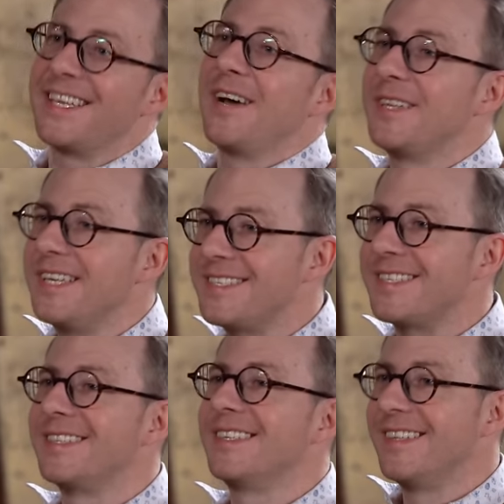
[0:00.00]
how these
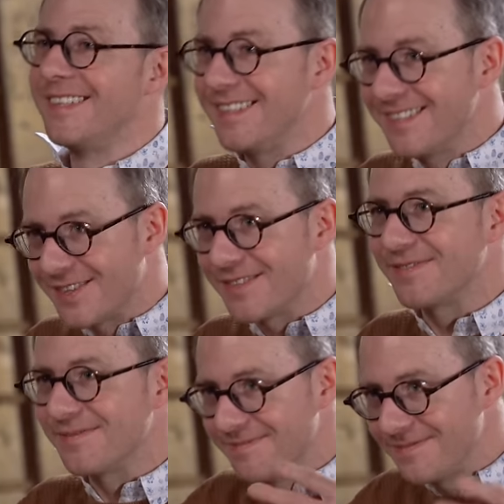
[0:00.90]
sort of
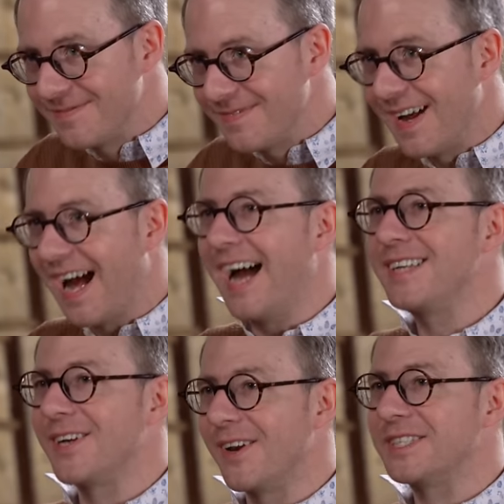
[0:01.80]

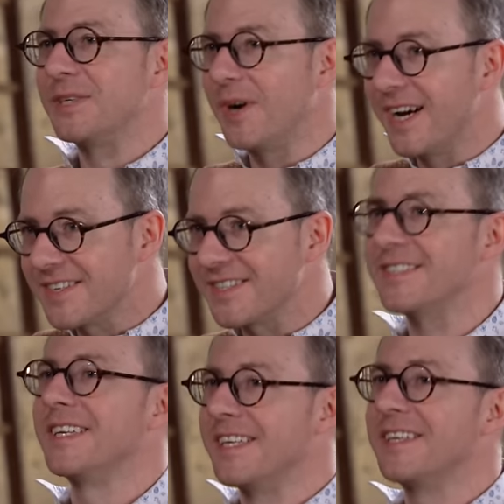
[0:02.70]
ideology works,
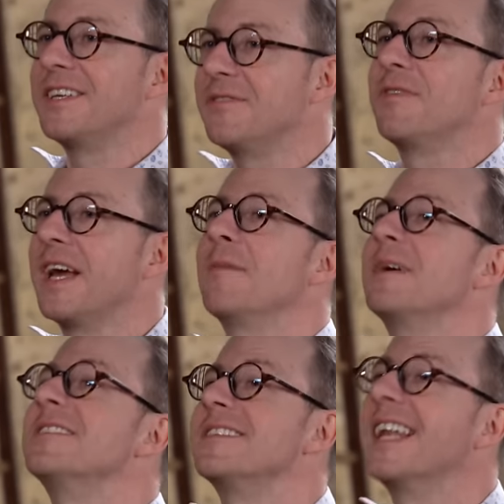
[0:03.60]
doesn't it? You feel a
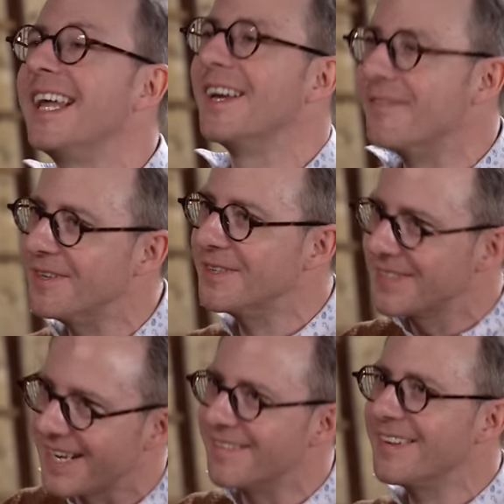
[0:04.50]
bit silly if you
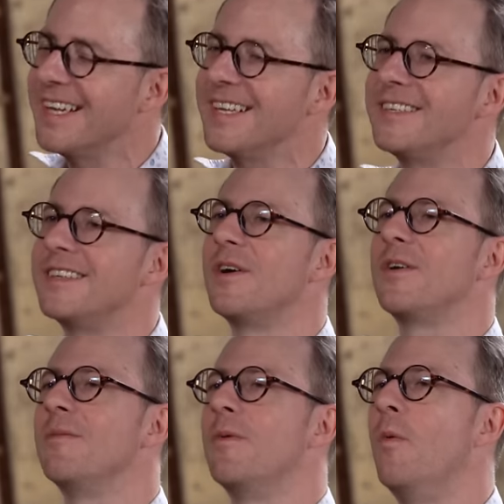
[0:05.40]
kind of
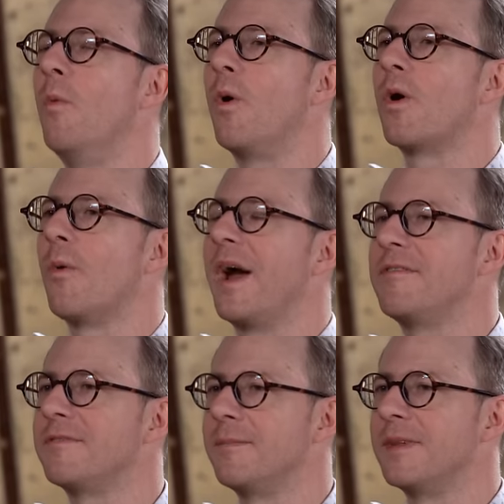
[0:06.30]
walk away
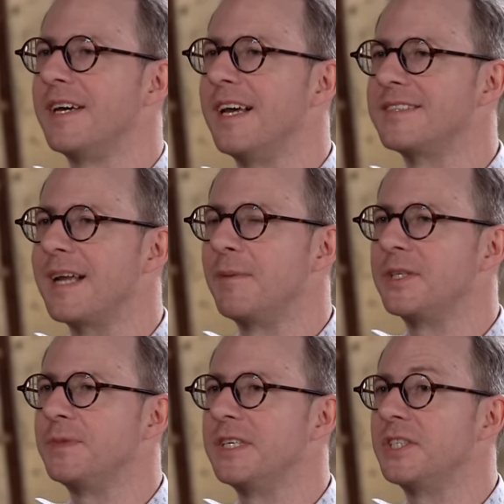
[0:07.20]
from the
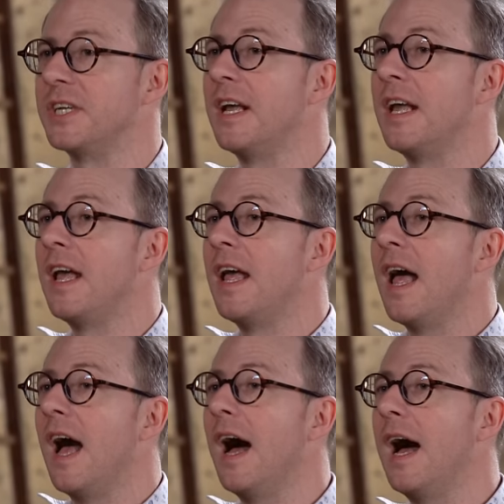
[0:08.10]
established position.
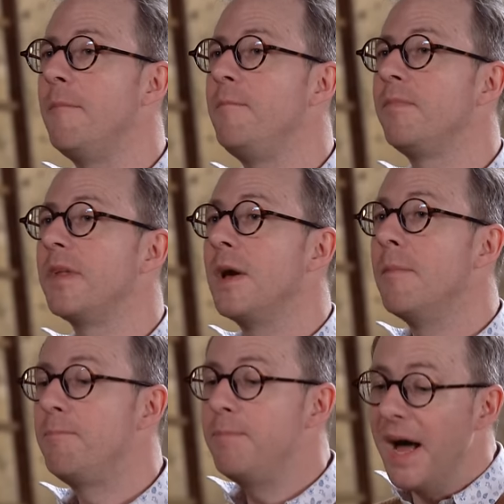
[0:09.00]
And
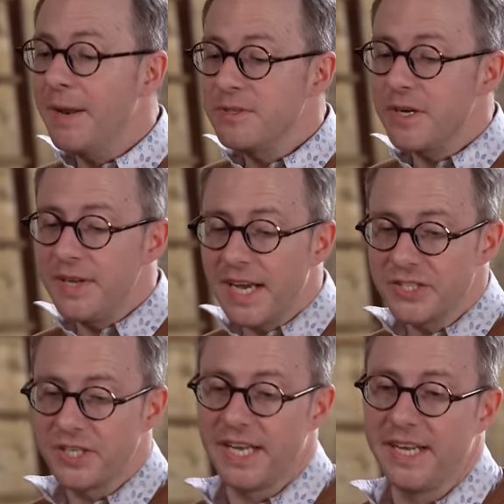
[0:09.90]
it was only
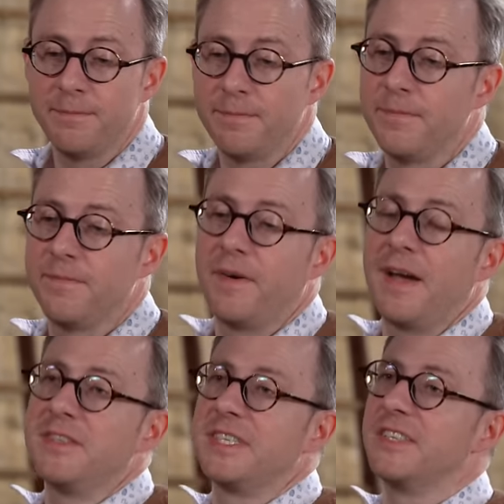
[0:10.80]
actually
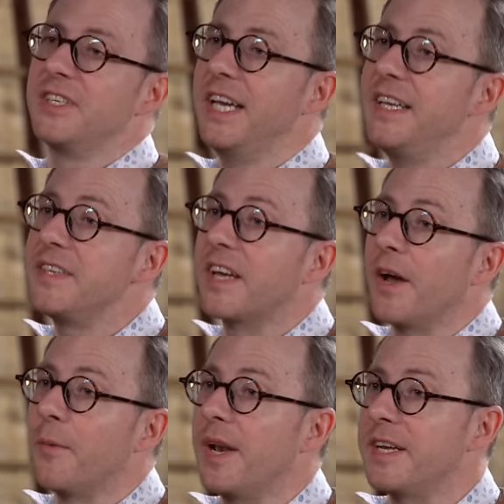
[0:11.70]
5 or 6 years
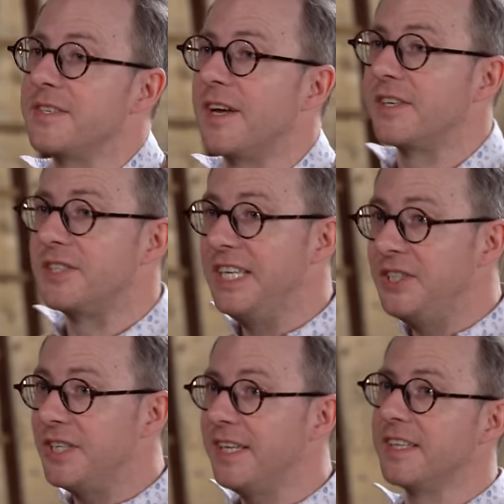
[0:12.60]
ago when I started
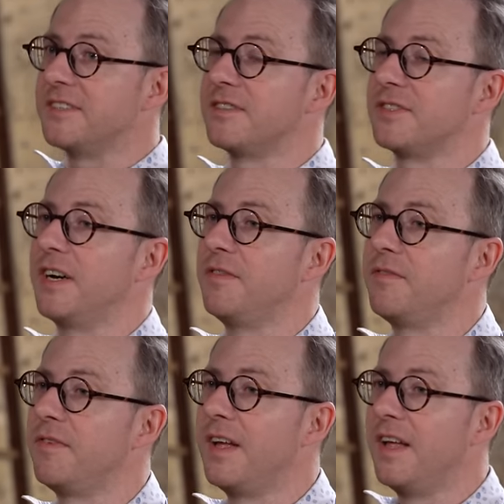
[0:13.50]
teaching this stuff